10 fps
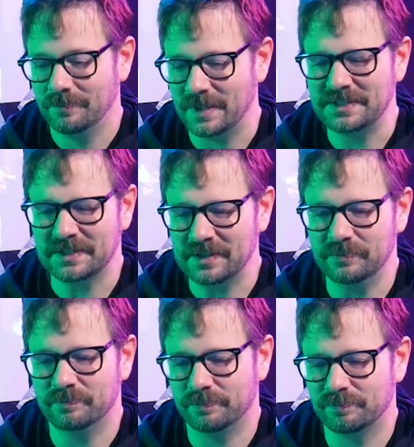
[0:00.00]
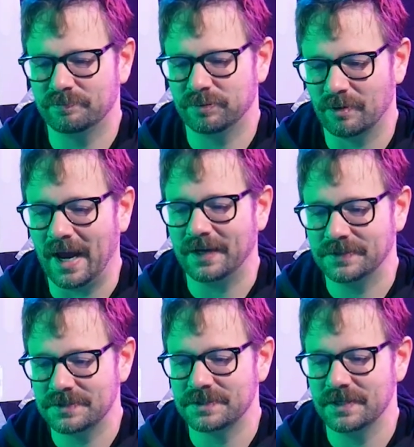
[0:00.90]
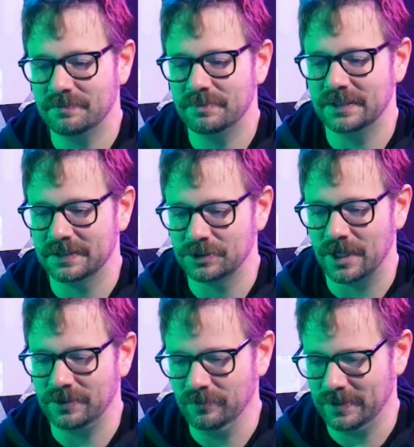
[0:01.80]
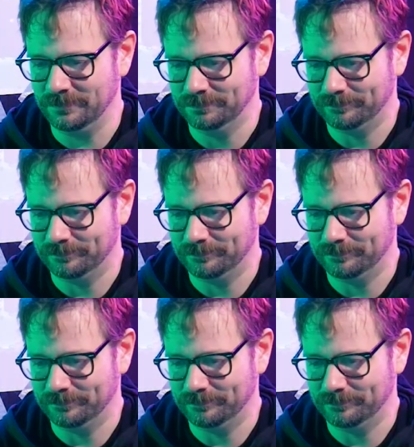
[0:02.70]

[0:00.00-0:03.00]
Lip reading: basically practicing being genuine,